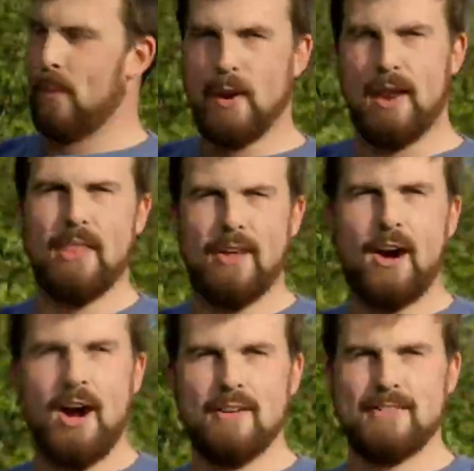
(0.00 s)
what other
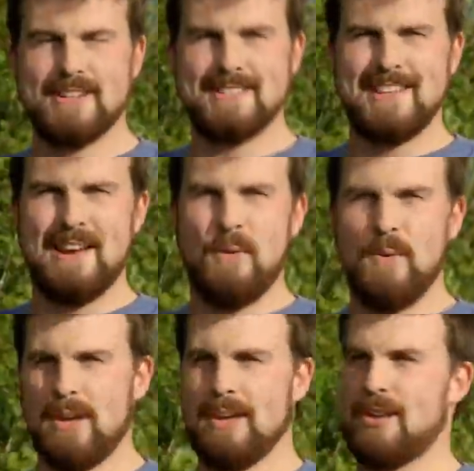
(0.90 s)
harvests
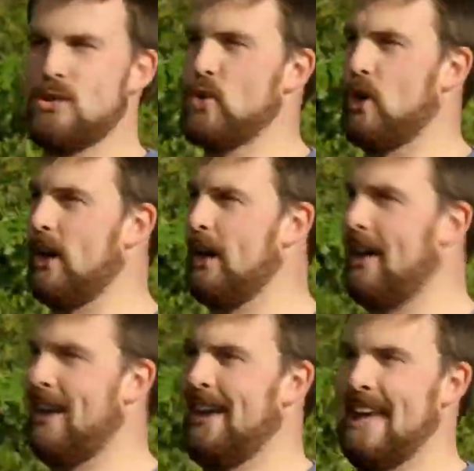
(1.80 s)
we can enjoy
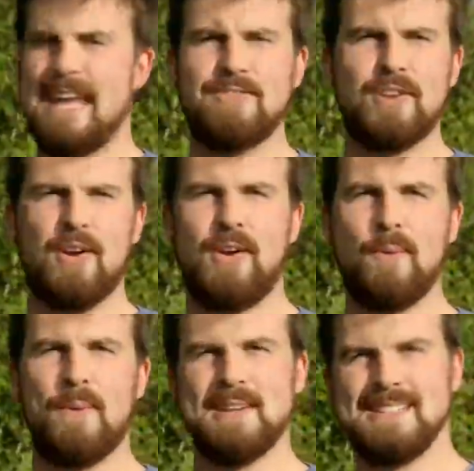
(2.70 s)
even on a
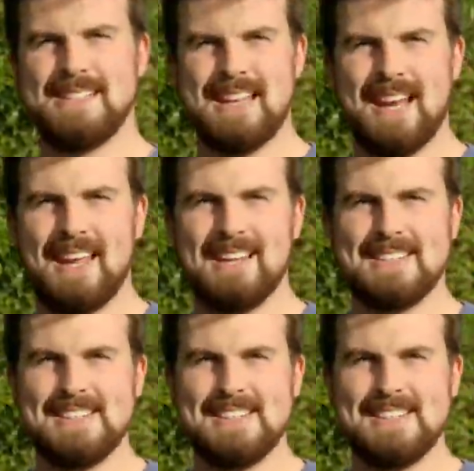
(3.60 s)
windy day like